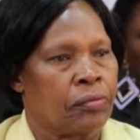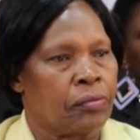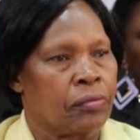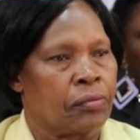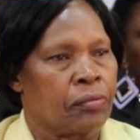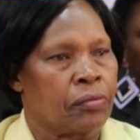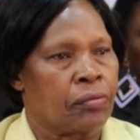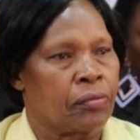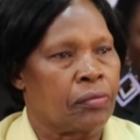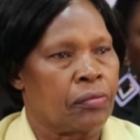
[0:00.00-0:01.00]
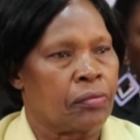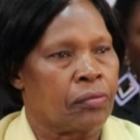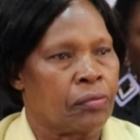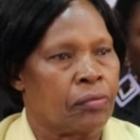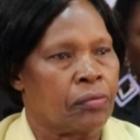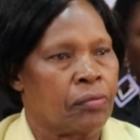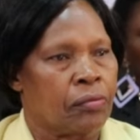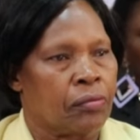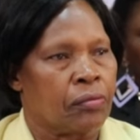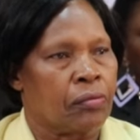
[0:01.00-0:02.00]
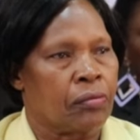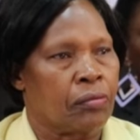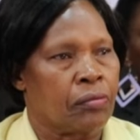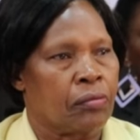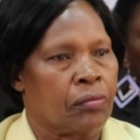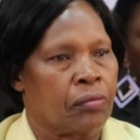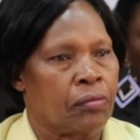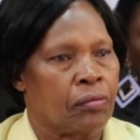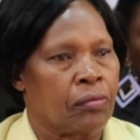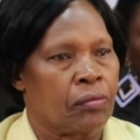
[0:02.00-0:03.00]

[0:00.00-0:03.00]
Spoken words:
No words are spoken by the person on screen.